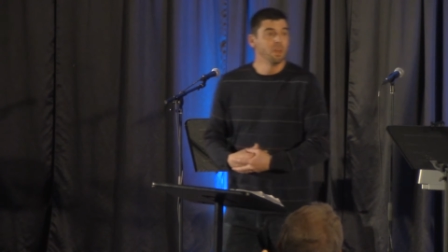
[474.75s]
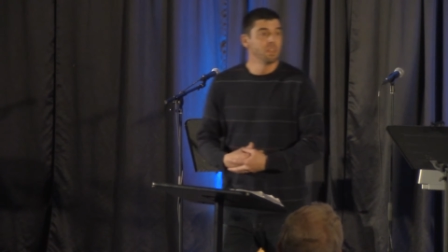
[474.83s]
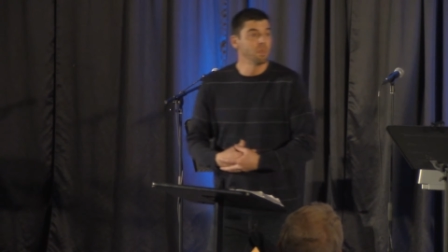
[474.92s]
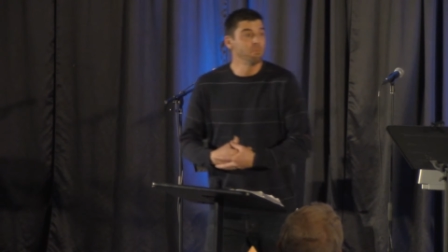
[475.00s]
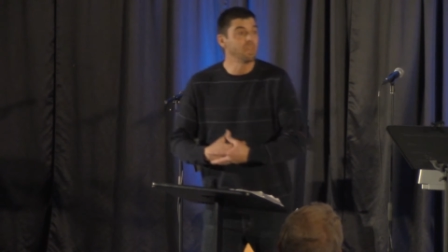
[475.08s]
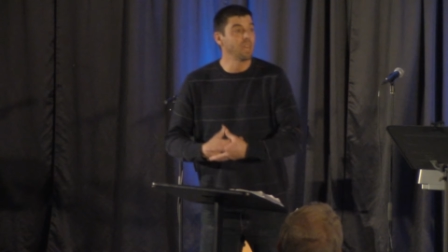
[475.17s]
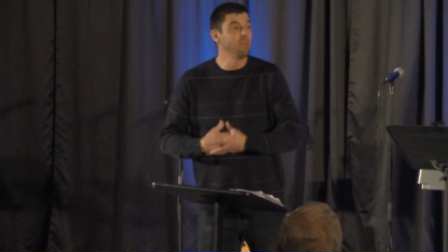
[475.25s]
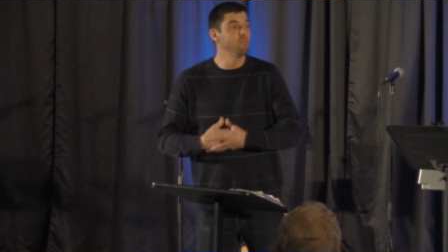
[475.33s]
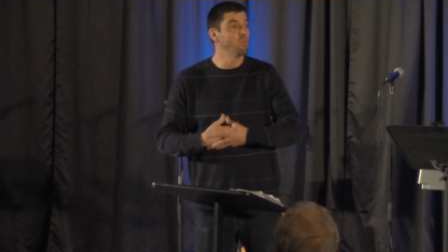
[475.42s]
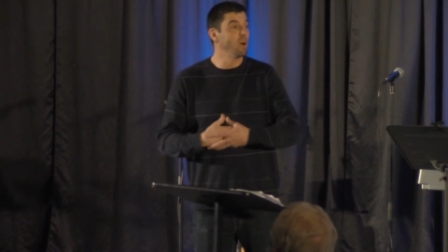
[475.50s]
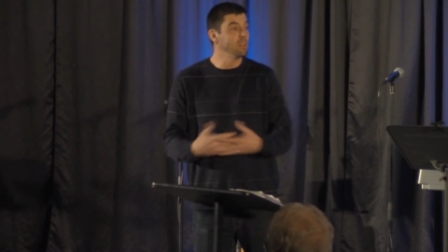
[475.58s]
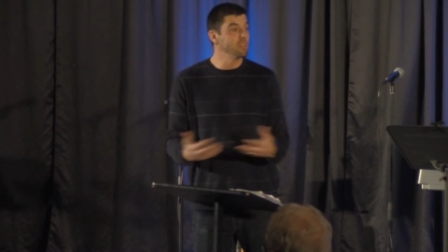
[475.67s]
They became
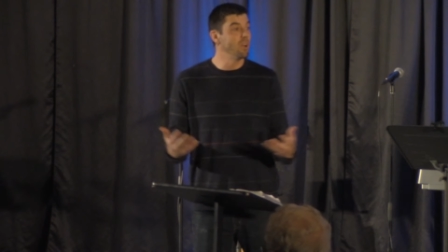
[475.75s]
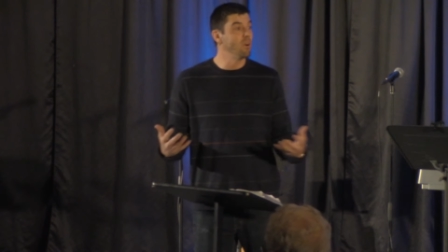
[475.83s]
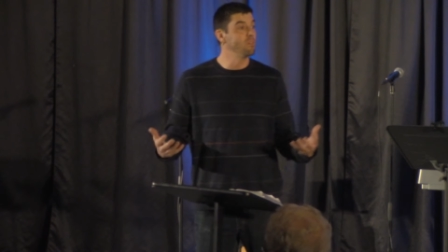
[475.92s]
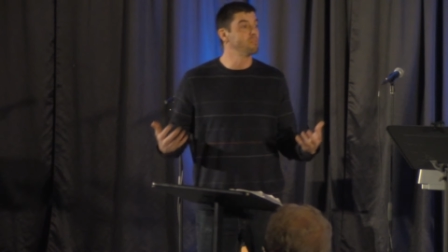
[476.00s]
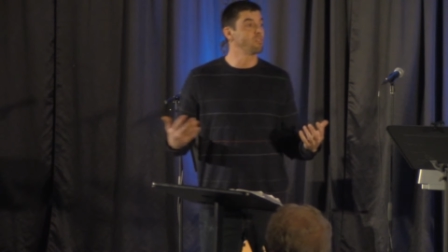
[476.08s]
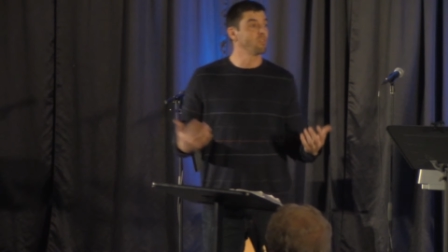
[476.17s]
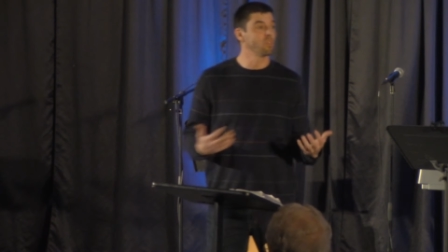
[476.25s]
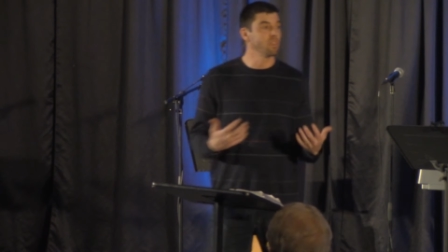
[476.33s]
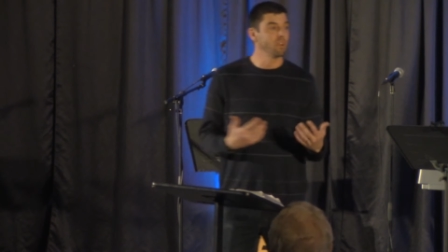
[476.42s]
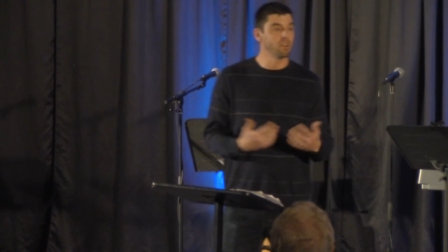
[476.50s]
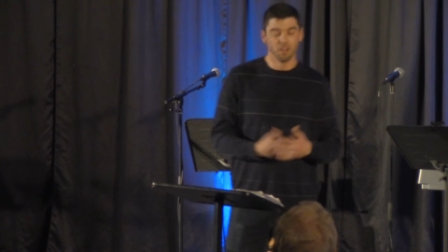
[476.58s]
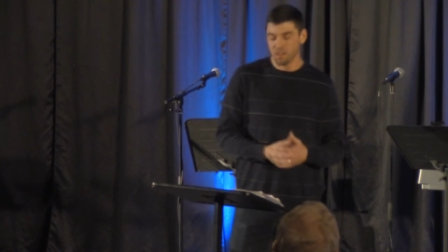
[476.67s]
well known for
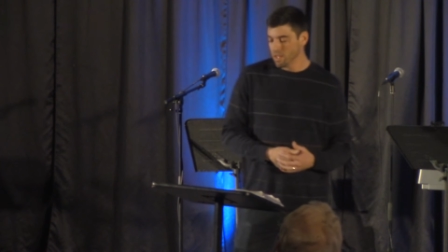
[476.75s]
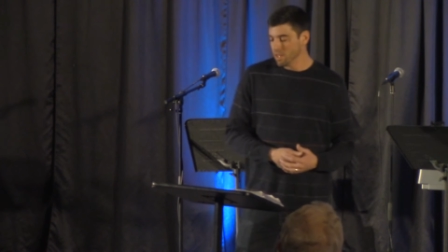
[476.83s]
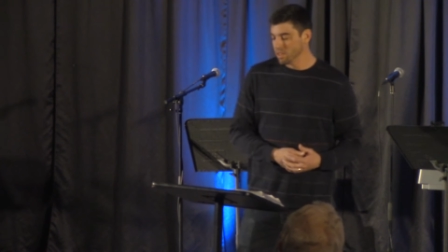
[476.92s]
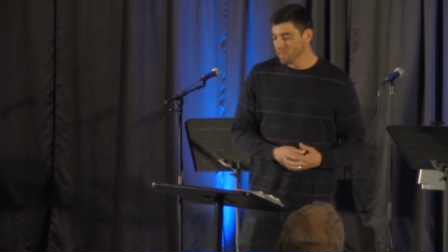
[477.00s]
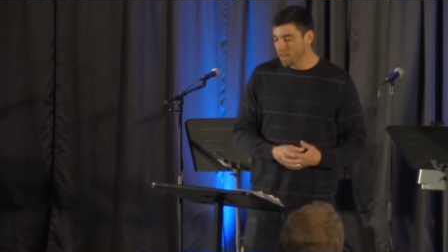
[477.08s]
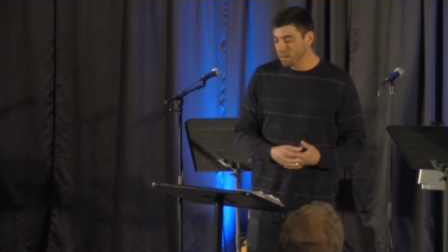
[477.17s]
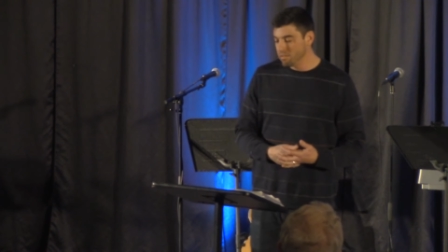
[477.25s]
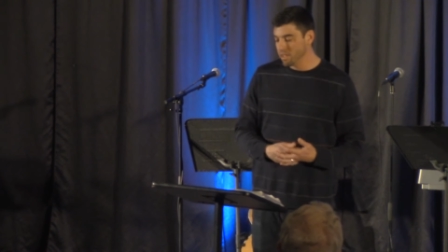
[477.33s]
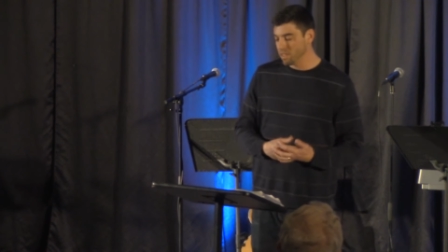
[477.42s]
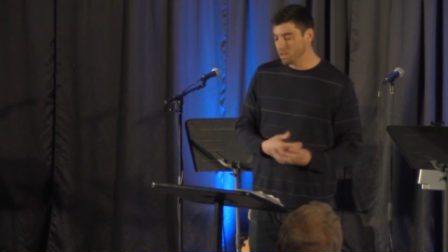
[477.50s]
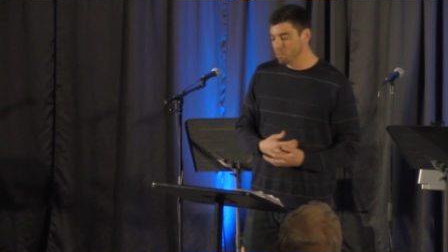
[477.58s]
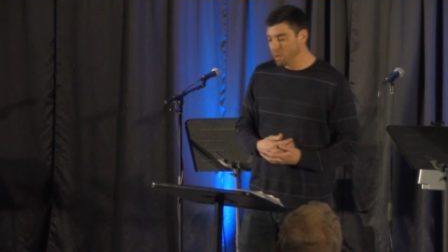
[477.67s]
their love
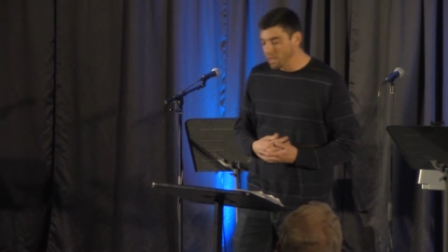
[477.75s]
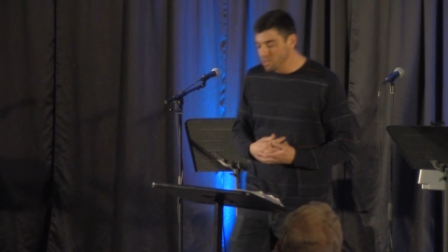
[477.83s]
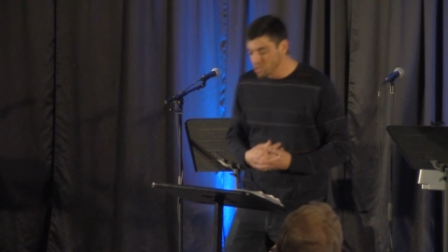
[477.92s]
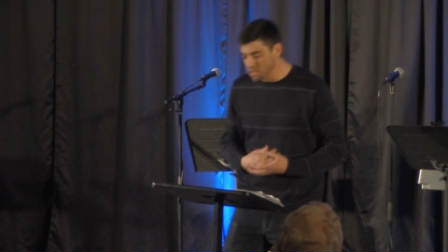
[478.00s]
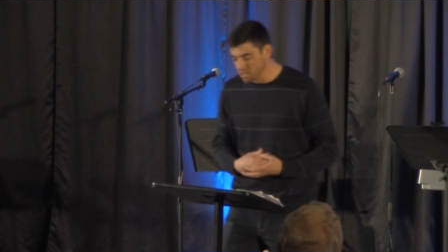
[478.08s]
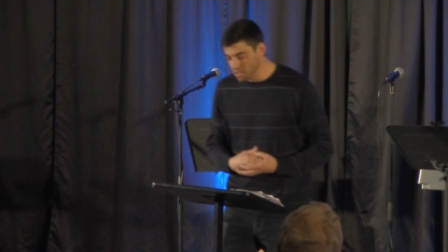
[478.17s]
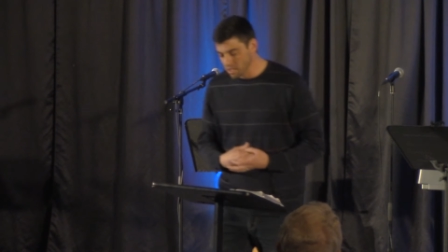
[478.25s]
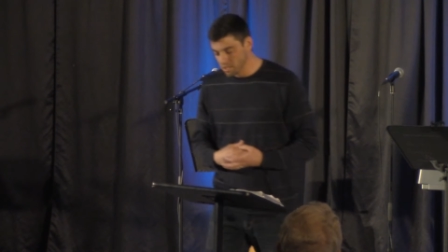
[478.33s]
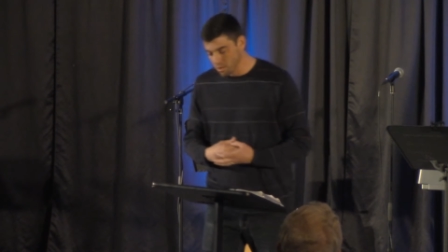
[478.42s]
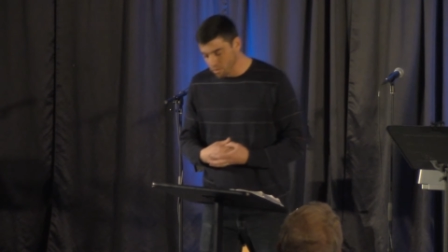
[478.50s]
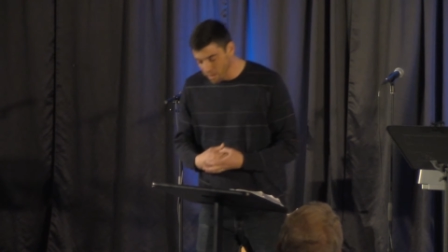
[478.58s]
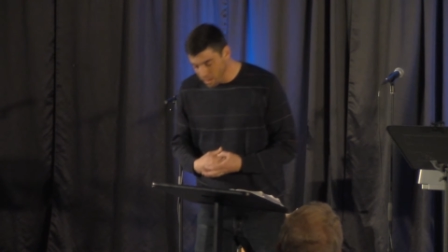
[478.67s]
and their patience. And
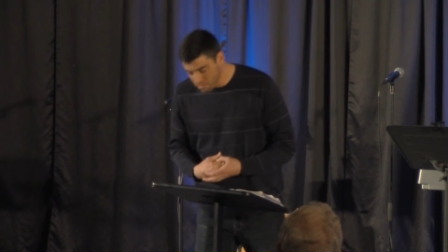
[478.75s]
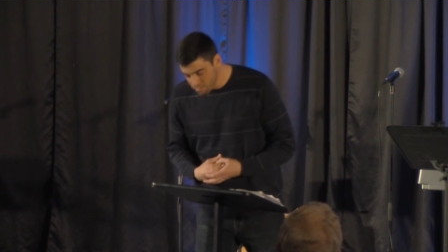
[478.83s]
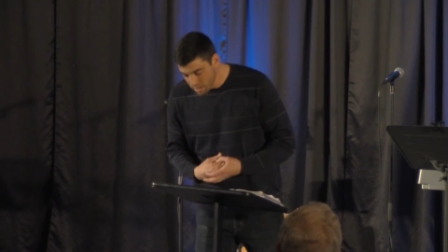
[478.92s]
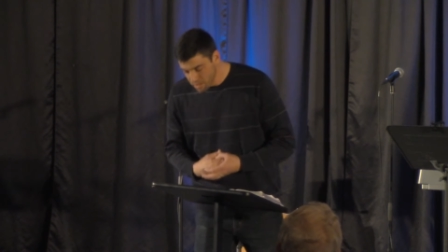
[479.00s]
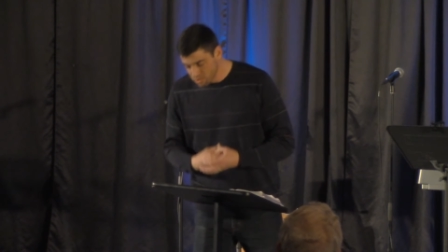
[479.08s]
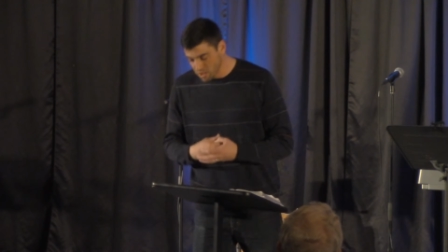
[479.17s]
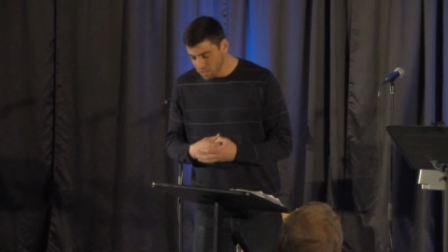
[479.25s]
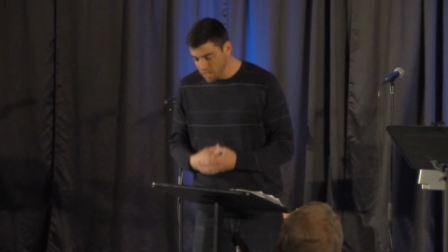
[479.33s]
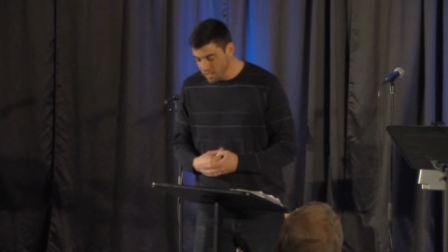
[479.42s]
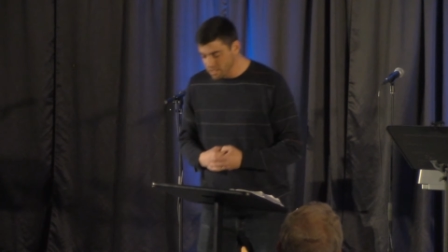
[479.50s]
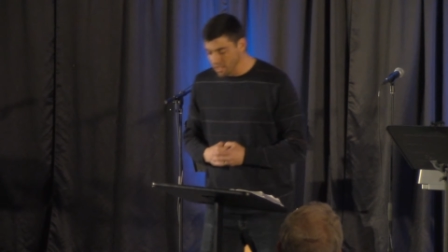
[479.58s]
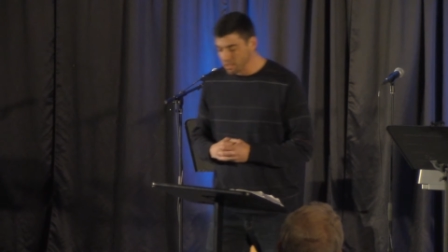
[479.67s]
so, what I'm
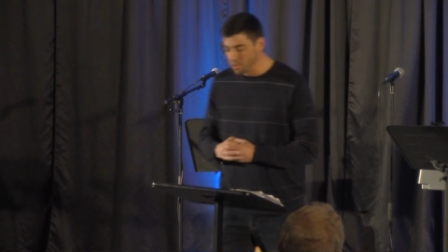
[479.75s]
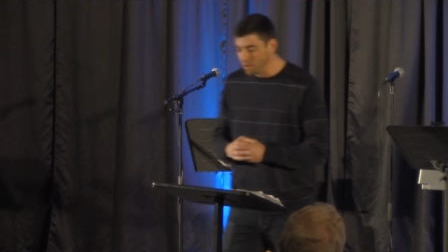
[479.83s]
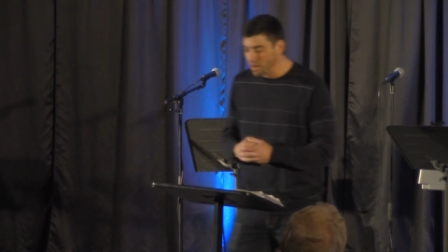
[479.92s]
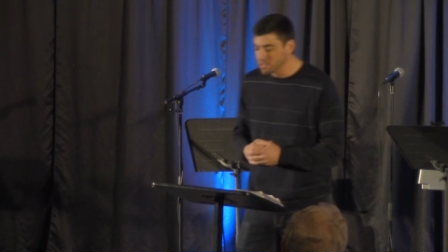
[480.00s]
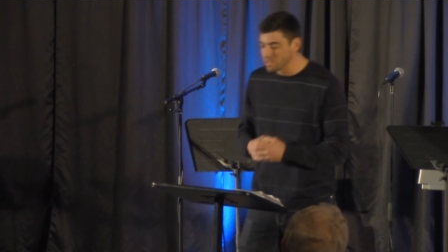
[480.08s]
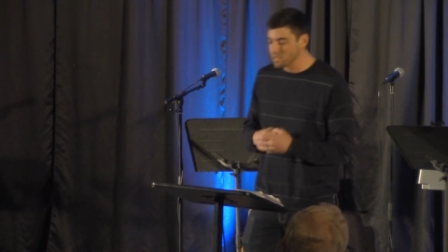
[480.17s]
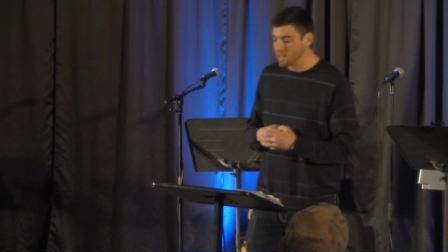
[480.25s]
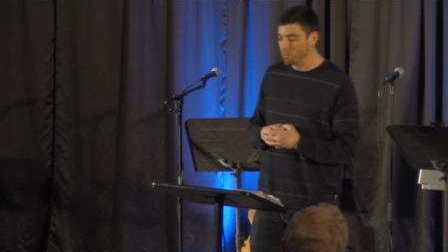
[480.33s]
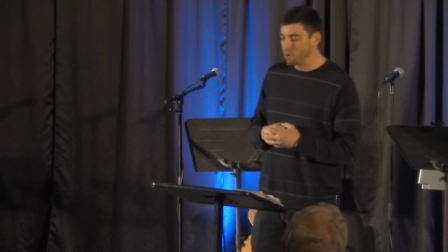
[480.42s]
suggesting to us is that